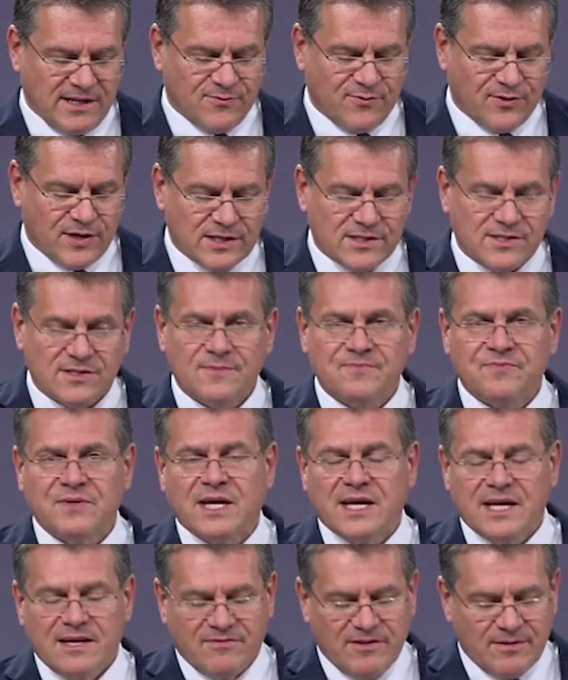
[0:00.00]
First,
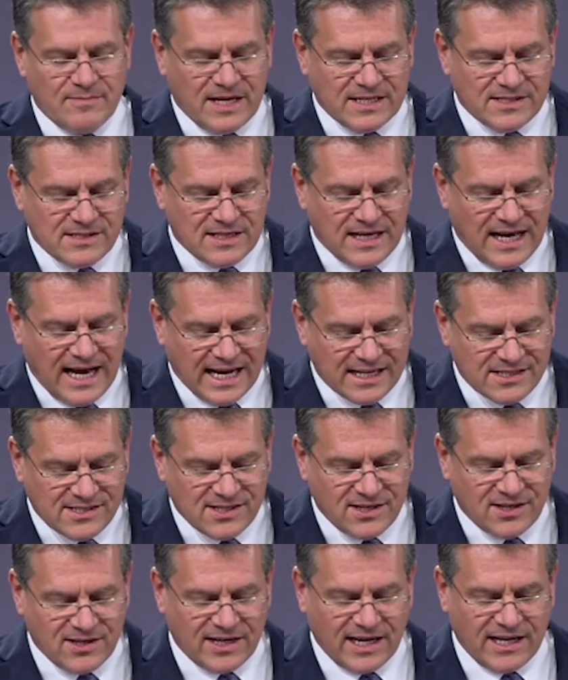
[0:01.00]
we must
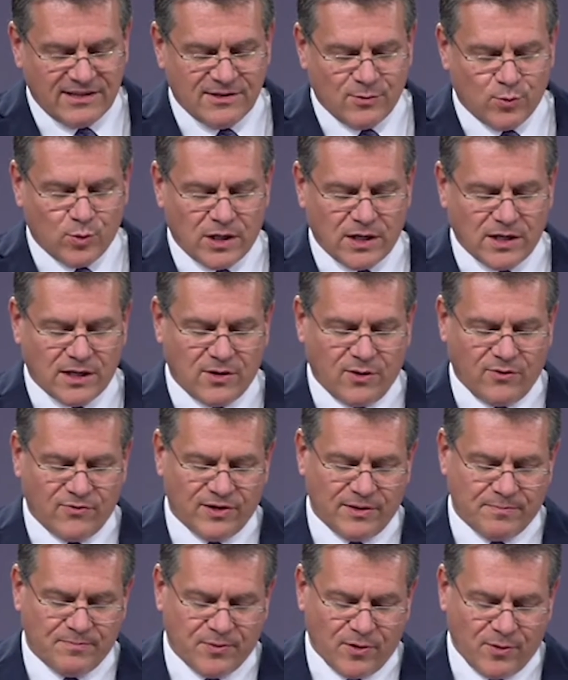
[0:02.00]
accelerate the work of
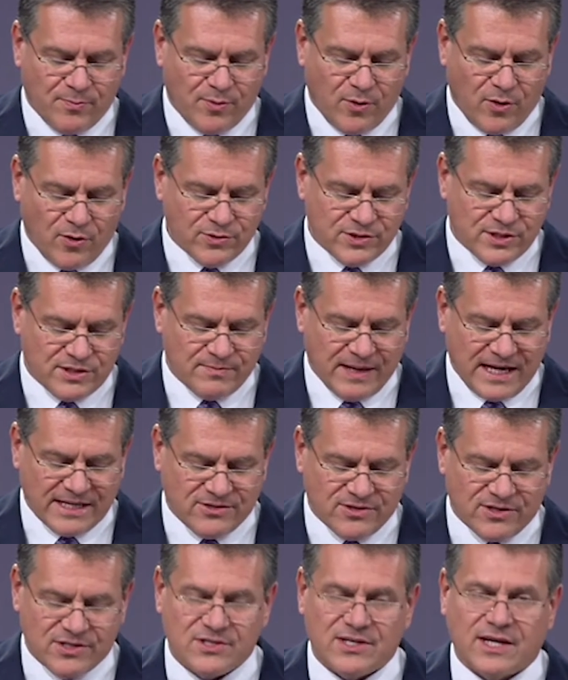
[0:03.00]
the proposed
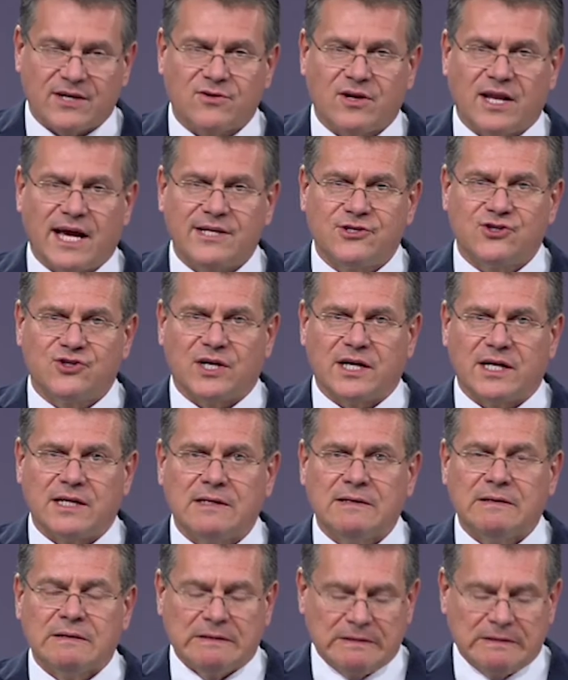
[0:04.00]
batteries regulation,